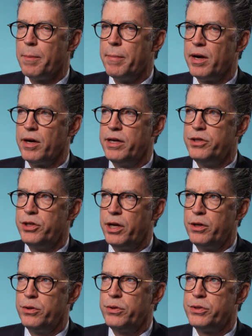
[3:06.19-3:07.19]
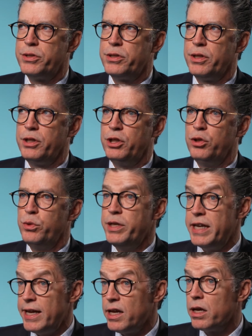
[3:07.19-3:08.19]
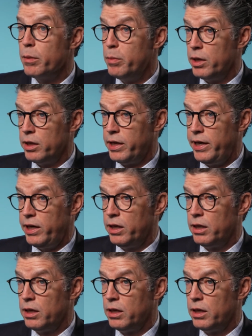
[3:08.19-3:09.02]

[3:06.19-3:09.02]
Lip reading: Mary Jo's unique ability